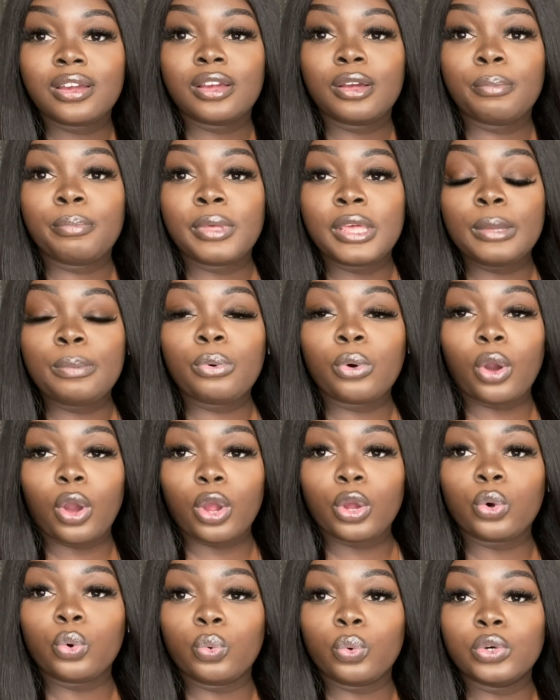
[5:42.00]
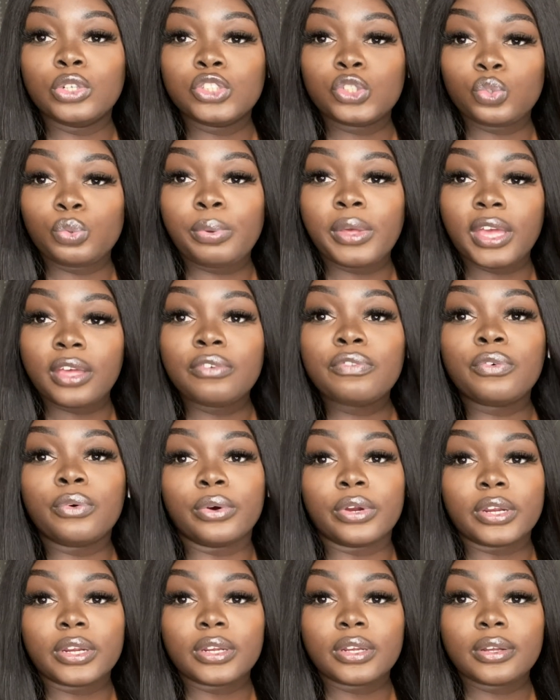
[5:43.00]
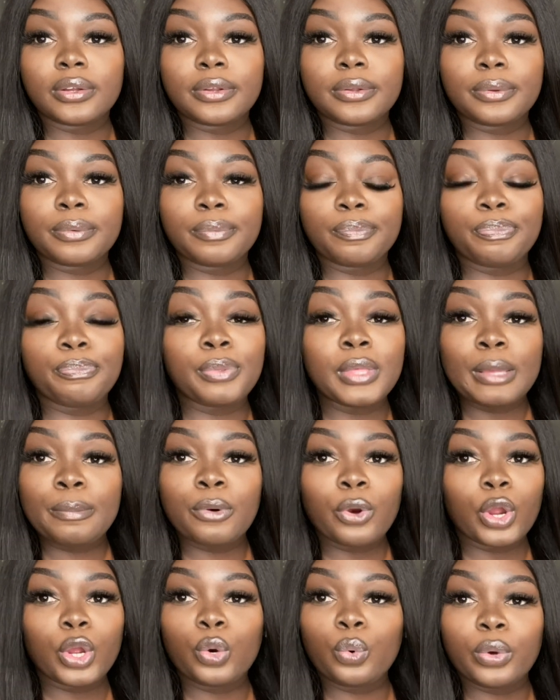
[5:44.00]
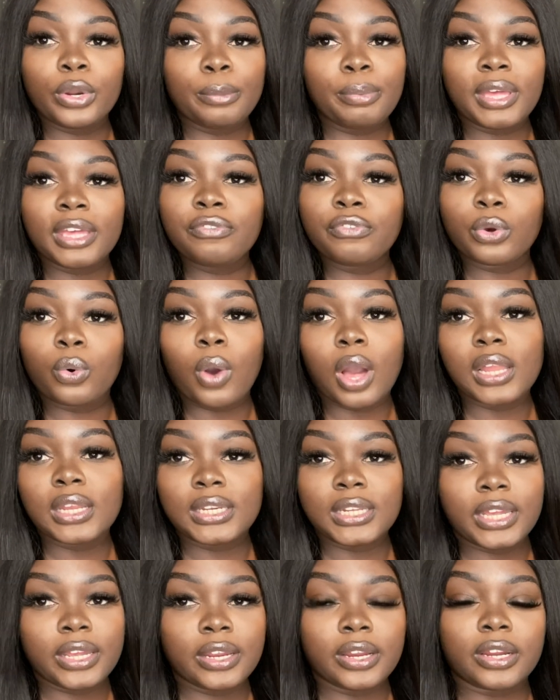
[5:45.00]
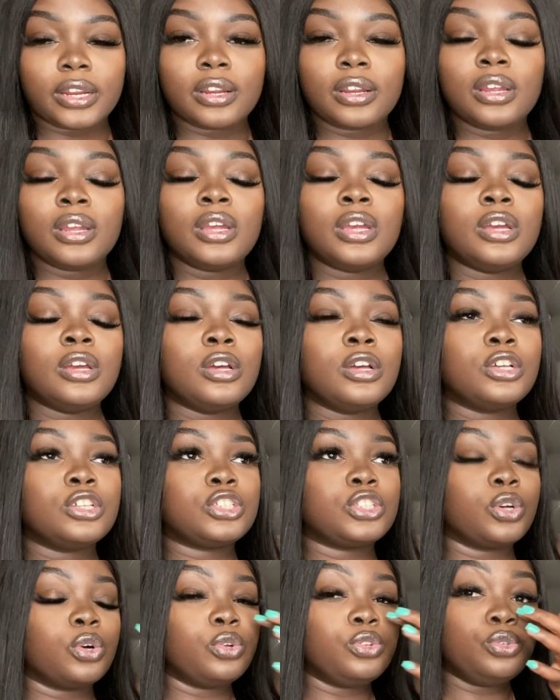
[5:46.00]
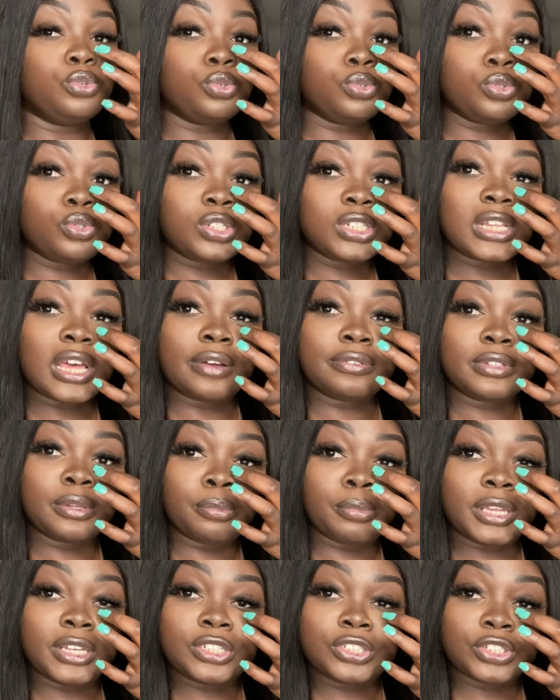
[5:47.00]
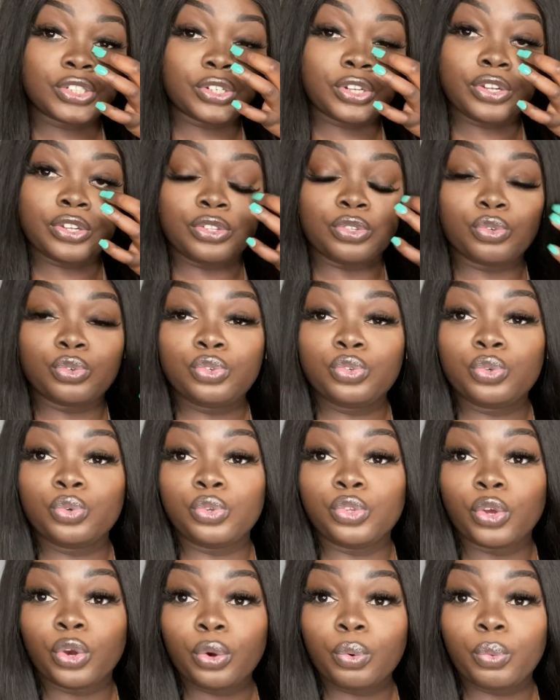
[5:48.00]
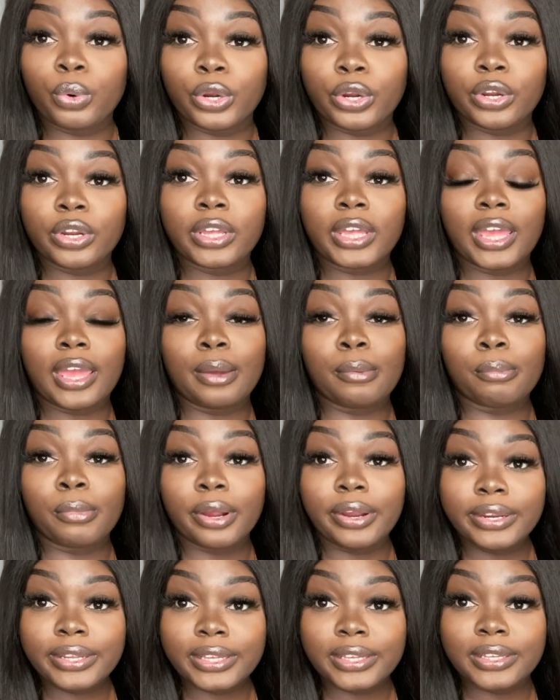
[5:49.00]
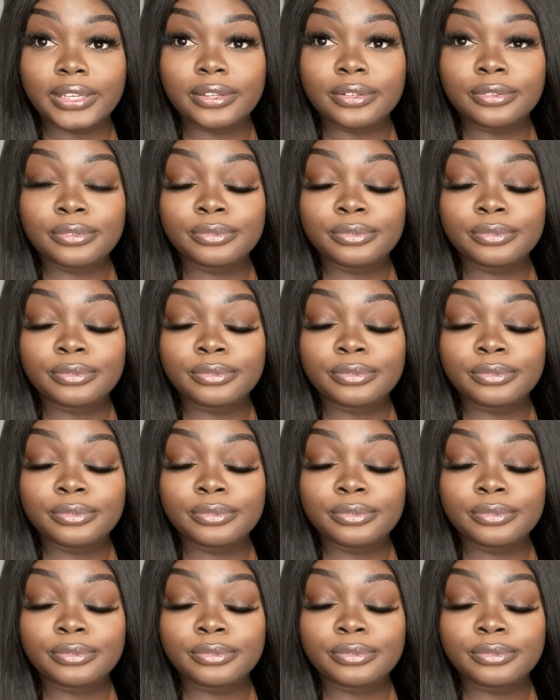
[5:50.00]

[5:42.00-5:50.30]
people are going to pay for it. People are going to pay for quality hair. So you just have to make sure you do your work and market